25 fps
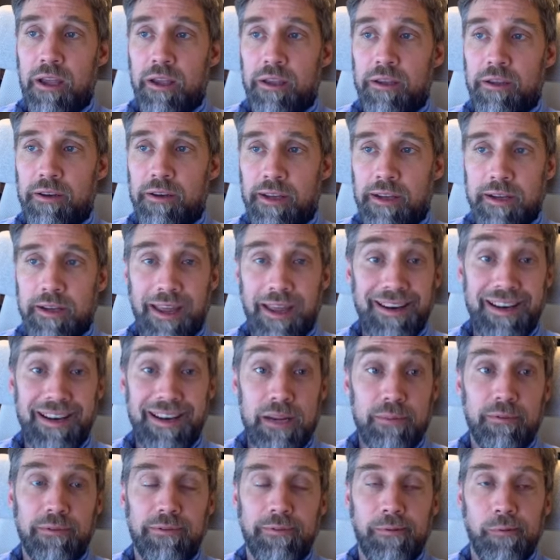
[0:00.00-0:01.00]
You need a
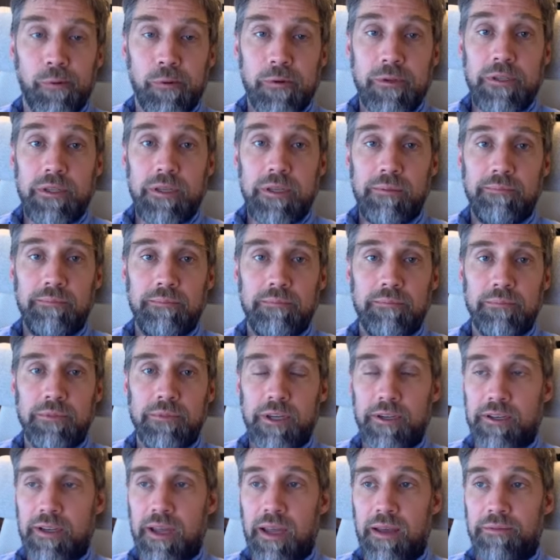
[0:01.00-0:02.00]
labor force. You
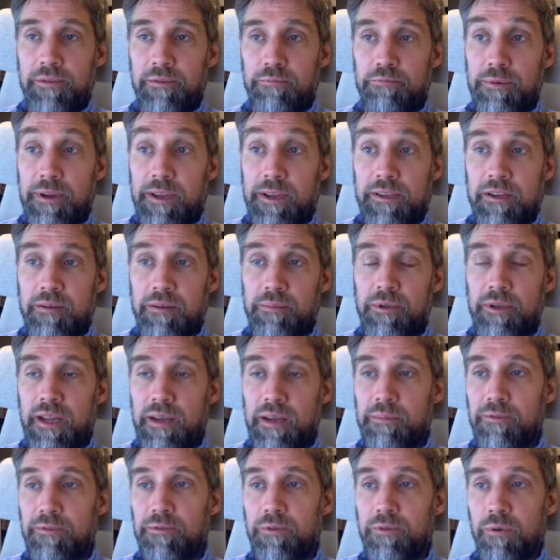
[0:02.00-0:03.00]
need to have a reasonable
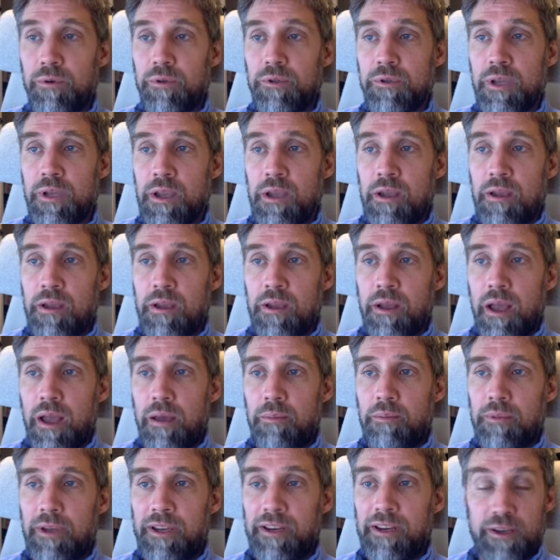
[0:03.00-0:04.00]
labor force.
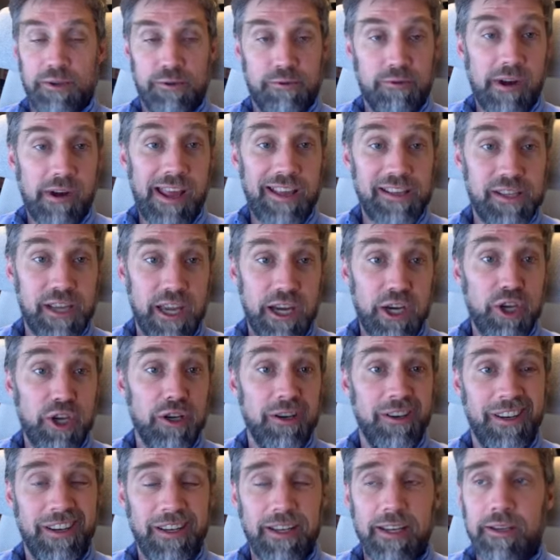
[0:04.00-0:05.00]

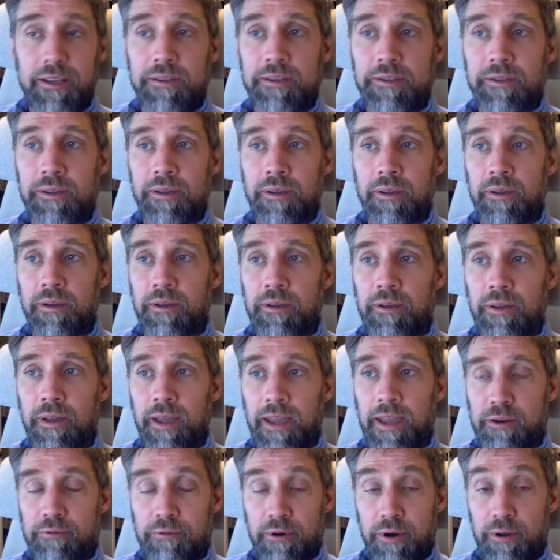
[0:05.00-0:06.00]
Industrialization needs
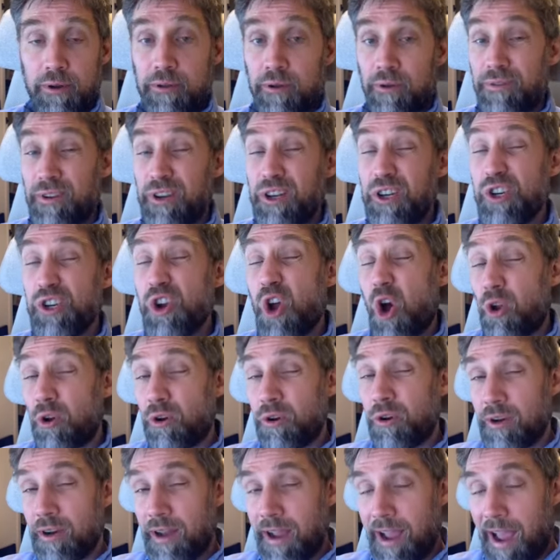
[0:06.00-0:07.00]
a growth of a
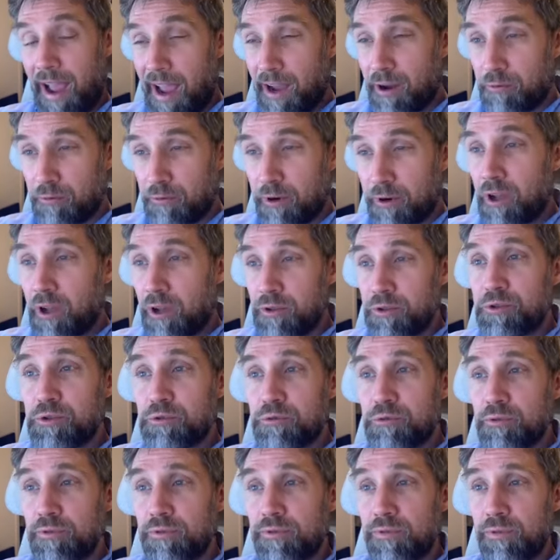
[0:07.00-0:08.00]

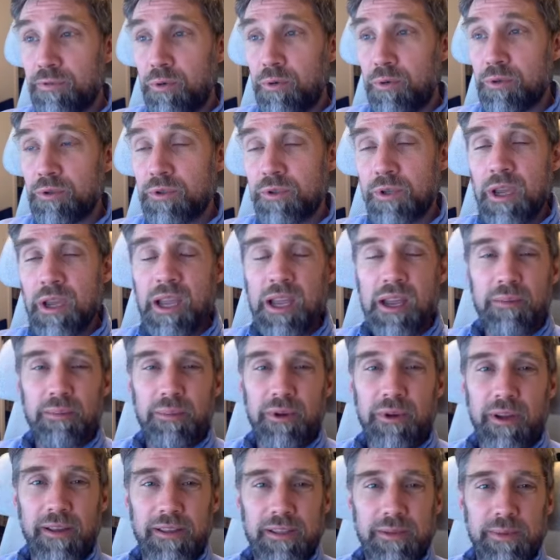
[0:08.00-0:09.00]
non-agricultural force.
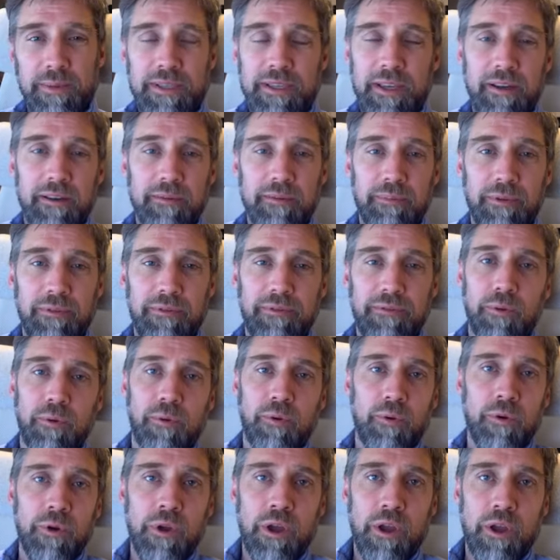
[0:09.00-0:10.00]
But as we said
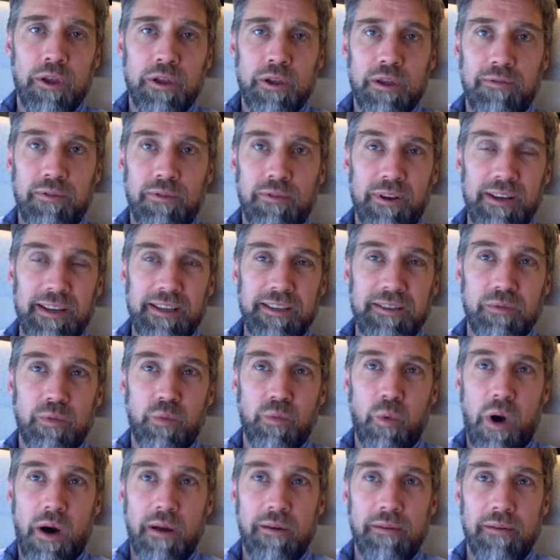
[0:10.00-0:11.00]
before, you've got at least
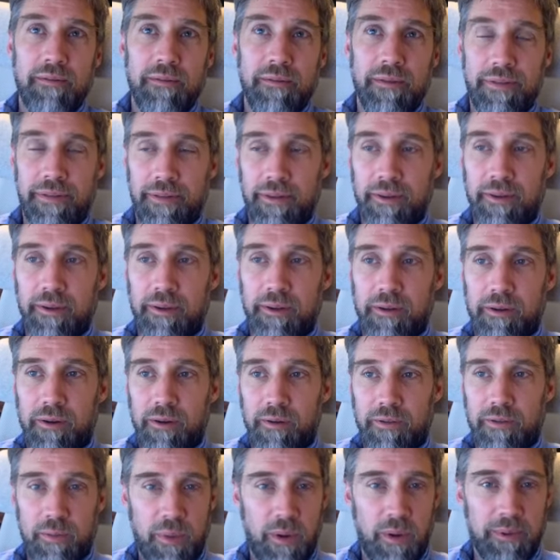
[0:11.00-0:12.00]
1/3
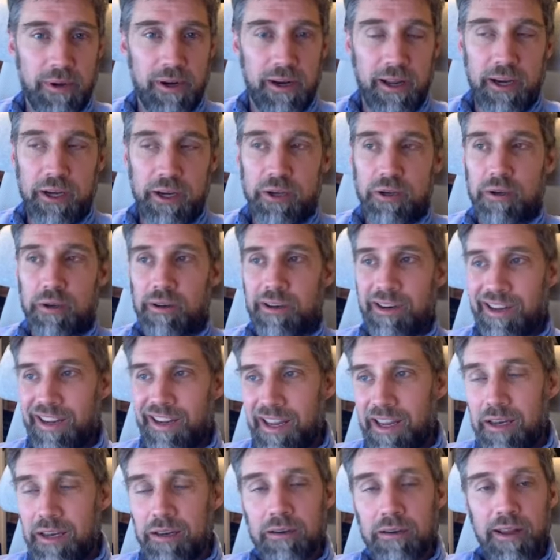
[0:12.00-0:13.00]
of the population
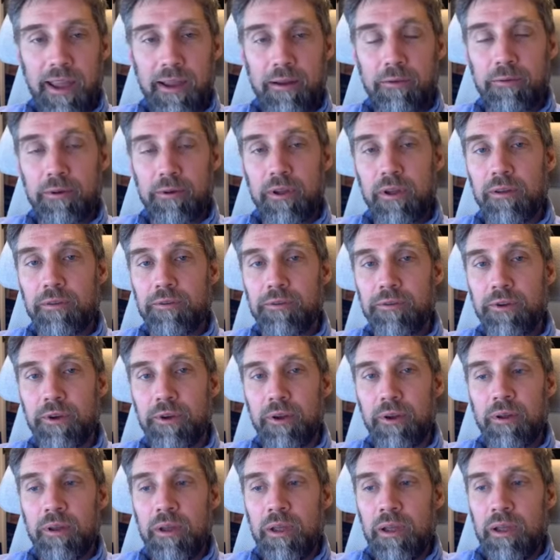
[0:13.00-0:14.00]
in
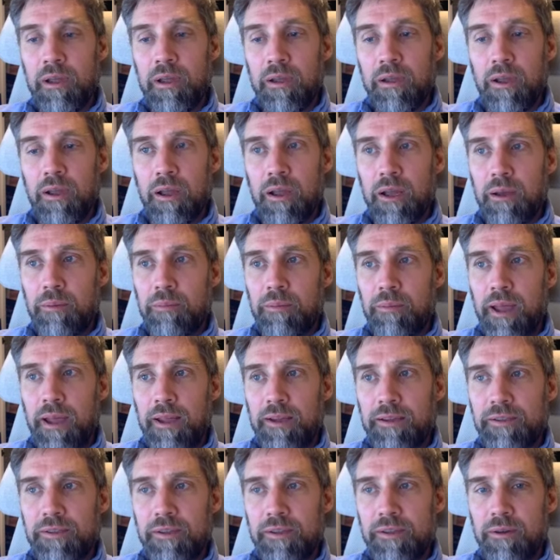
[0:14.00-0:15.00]
agriculture.
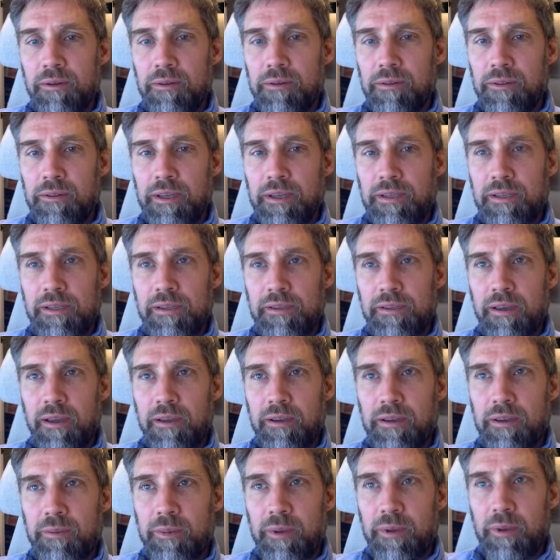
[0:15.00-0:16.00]
And so this is
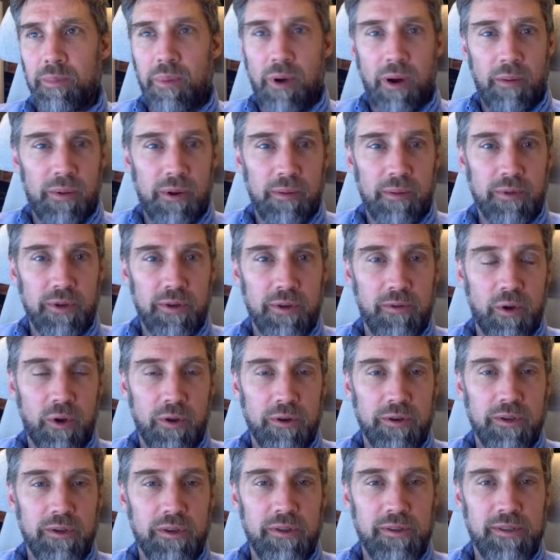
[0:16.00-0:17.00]
going to be a problem. You've got
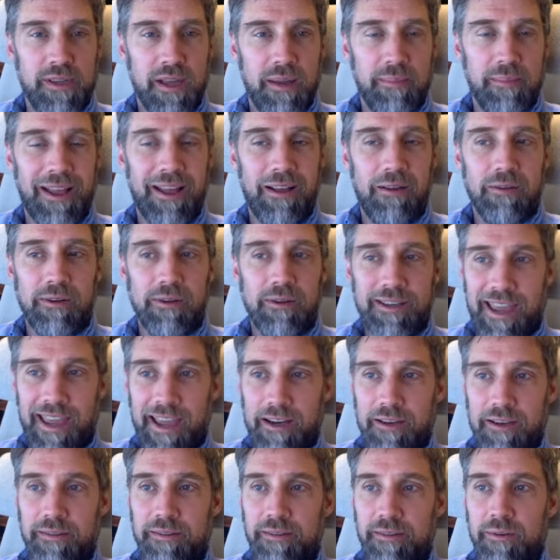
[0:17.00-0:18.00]
to somehow
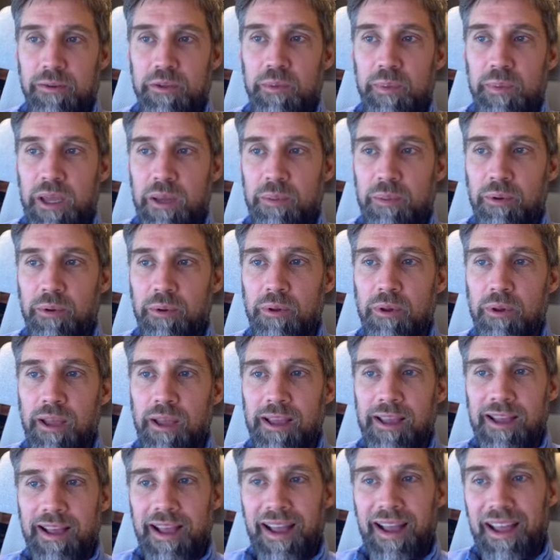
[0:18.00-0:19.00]
get those people
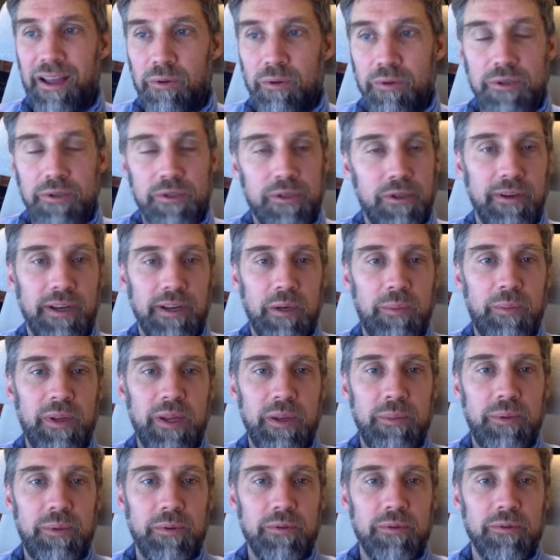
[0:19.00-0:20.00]
out. You need
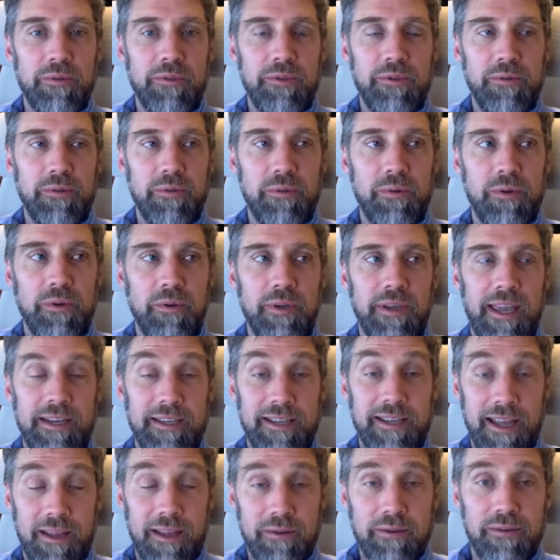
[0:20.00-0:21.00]
people to get
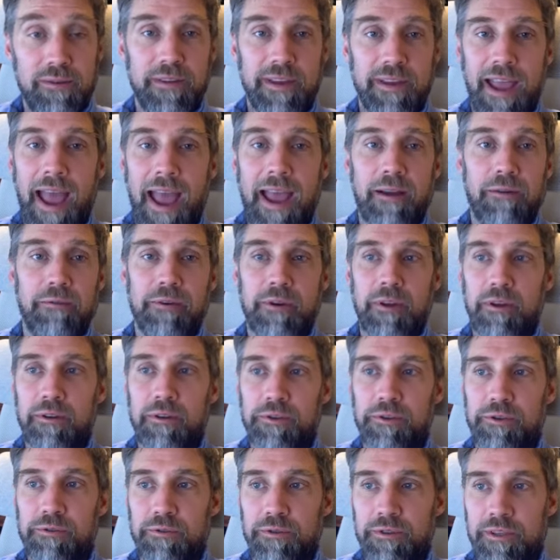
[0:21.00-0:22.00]
out of the
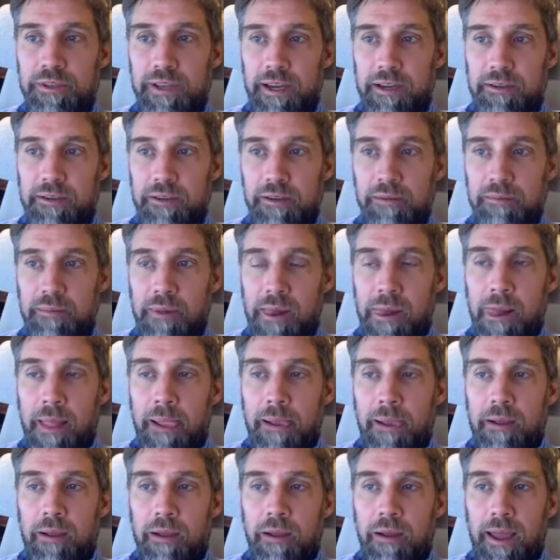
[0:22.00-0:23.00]
agricultural sector
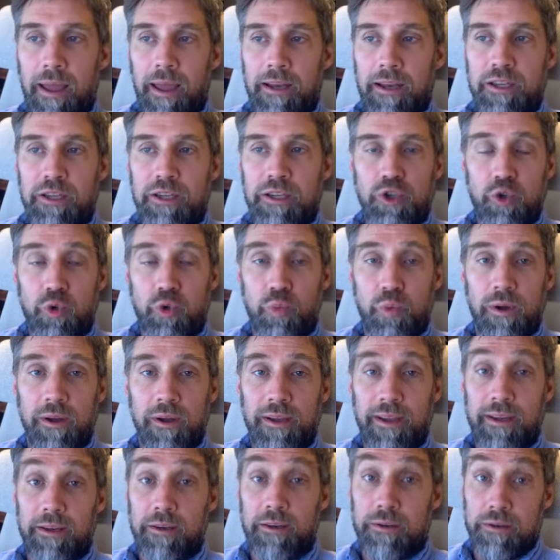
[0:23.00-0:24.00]
and to
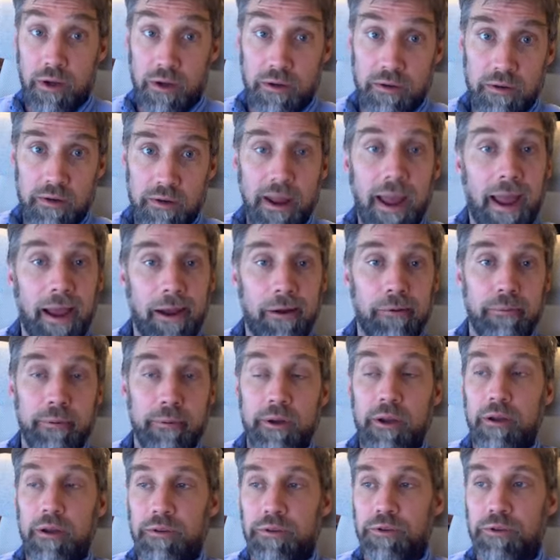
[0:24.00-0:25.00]
work in
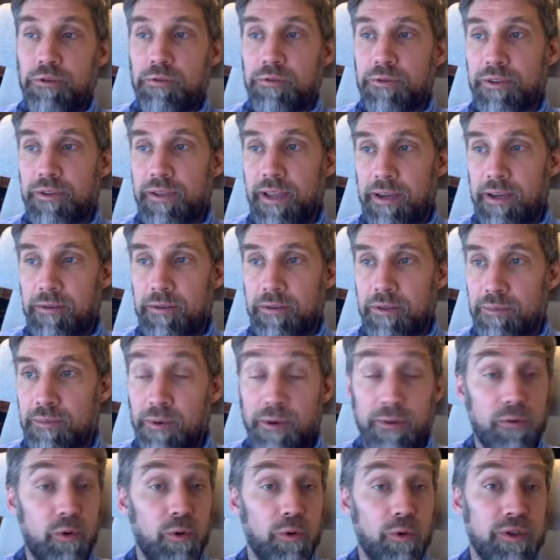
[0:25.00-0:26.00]
non-agricultural sectors.
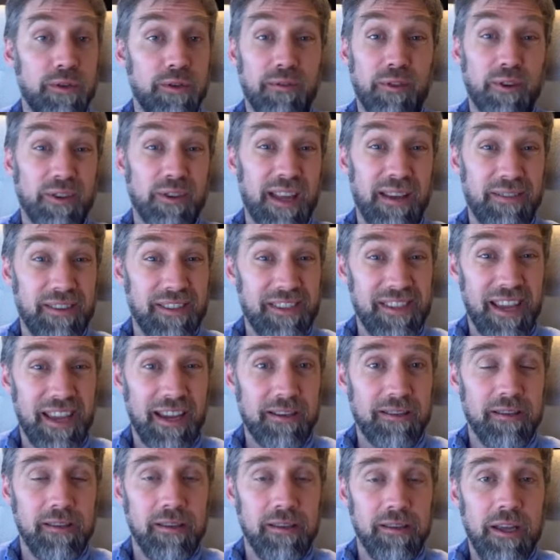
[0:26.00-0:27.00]
But of course, you've got to have a
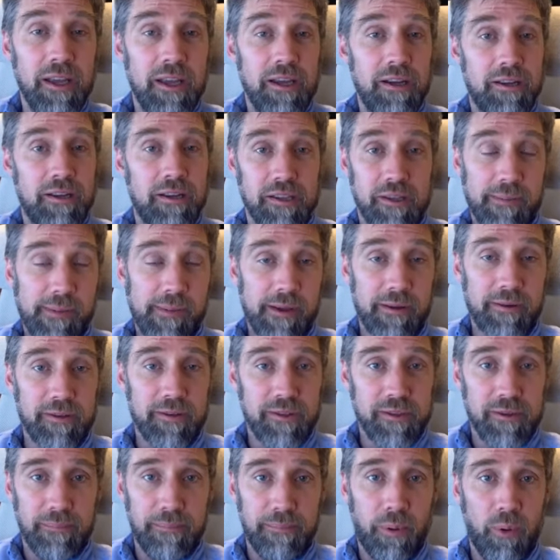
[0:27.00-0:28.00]
sector to be able to
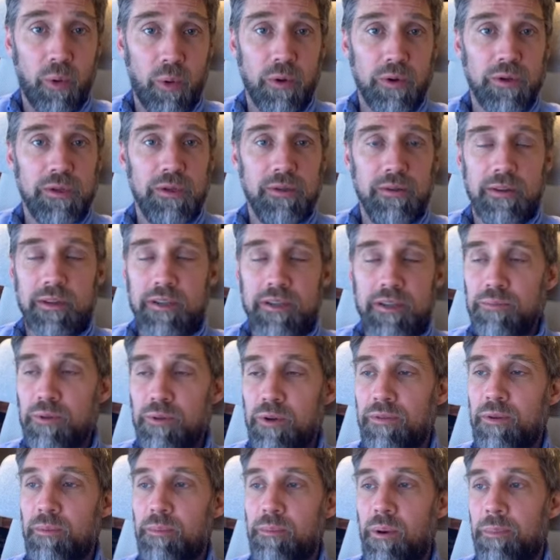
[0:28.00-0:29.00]
support this
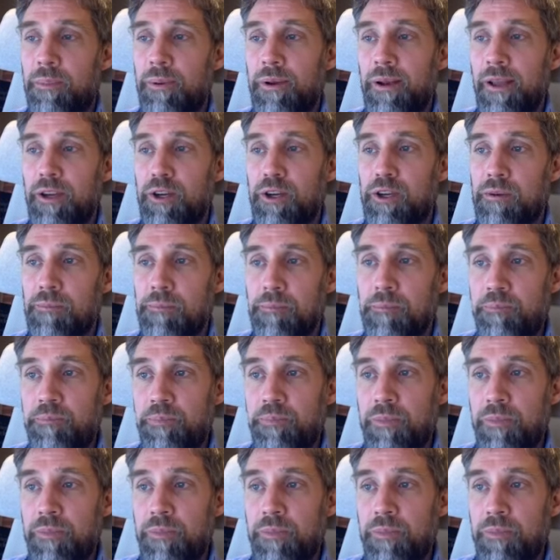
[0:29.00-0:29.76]
moving population.